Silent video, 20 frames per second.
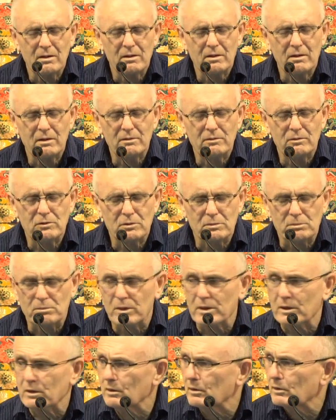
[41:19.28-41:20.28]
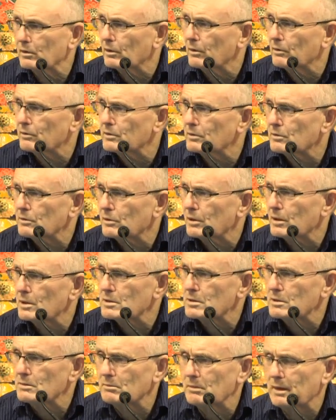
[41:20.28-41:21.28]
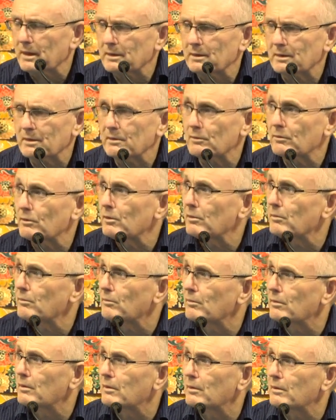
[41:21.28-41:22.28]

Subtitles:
And just bring your concentration back to the room.